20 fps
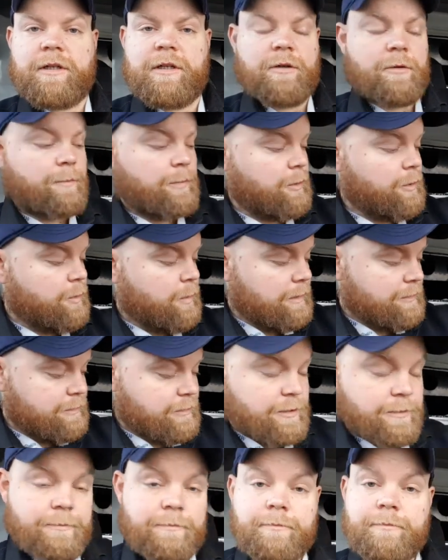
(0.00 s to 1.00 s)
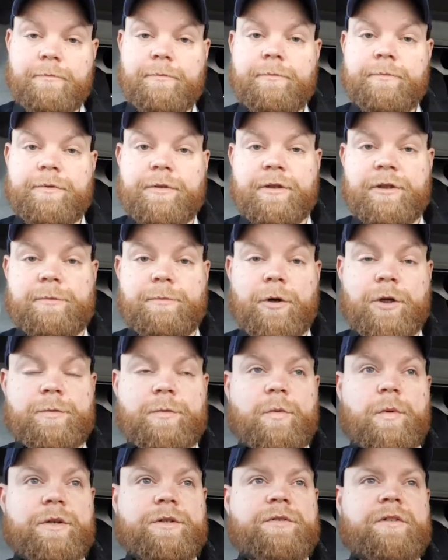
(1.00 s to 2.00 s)
little blue ones,
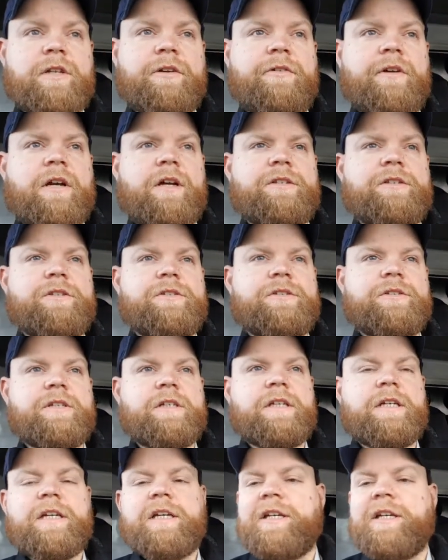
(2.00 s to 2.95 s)
disposable ones for clearing gutters.